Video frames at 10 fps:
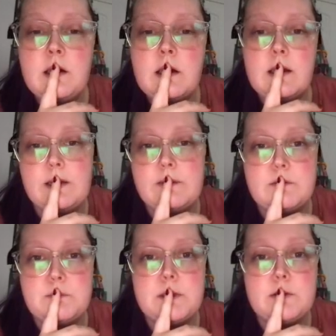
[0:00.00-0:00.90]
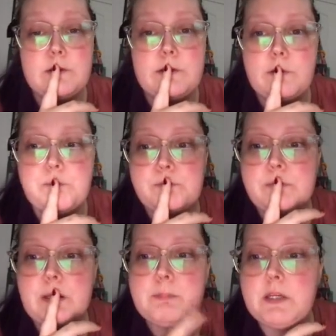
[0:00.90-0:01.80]
I like this picture, so
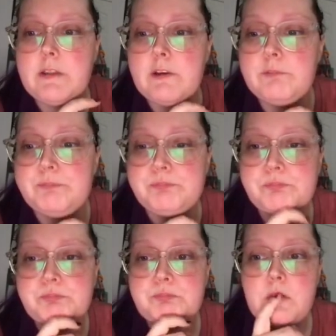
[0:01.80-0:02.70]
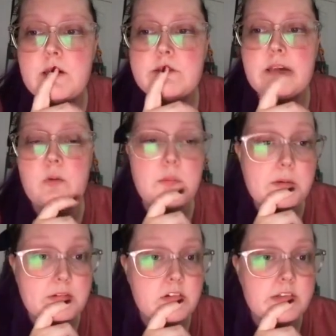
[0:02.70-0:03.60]
I put it in there. And it's got one of my
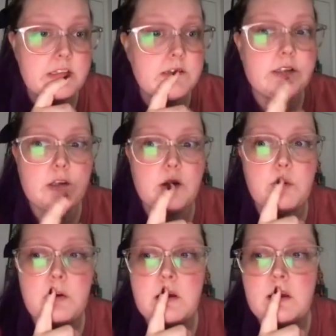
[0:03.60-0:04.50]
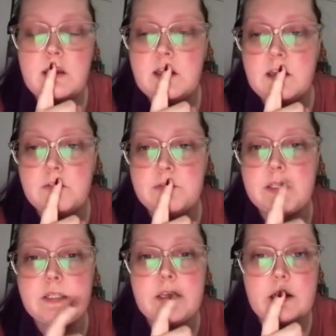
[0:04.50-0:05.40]
favorite scents, so I
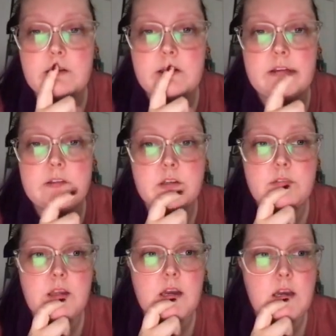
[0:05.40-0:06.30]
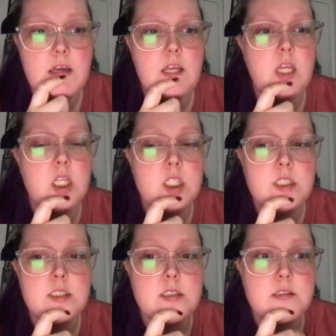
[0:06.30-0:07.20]
like highlighting stuff that I
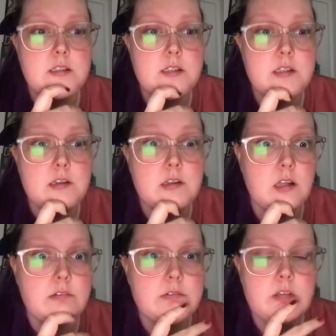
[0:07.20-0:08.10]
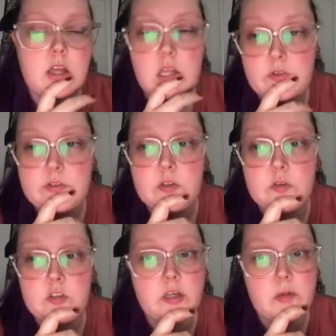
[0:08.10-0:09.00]
love. So
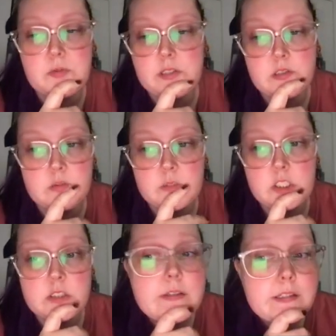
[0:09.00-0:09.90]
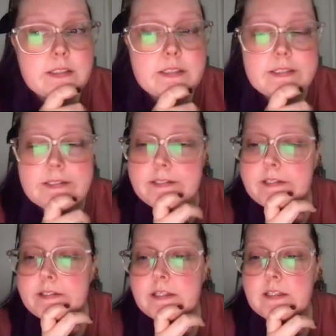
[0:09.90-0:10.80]
Johnny Appleseed's a really good scent,
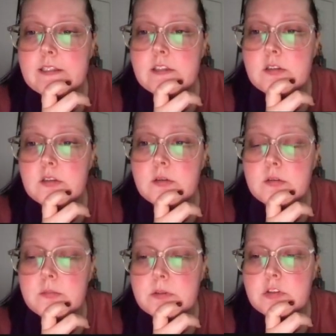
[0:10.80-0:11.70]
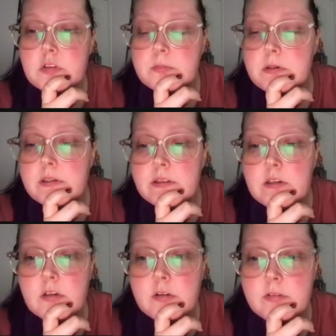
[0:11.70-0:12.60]
and I like to make sure my
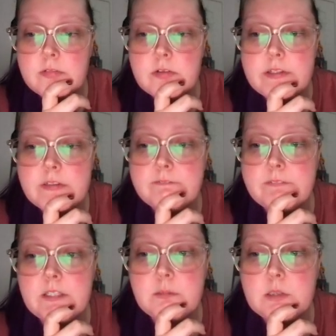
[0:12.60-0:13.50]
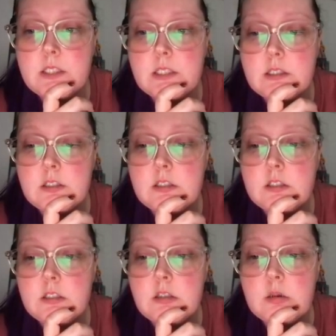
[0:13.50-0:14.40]
little friends and family
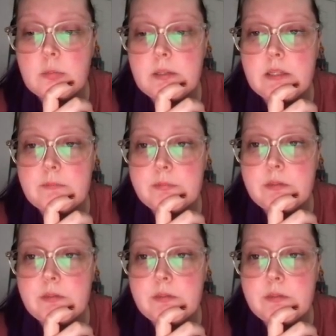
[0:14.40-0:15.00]
know about it.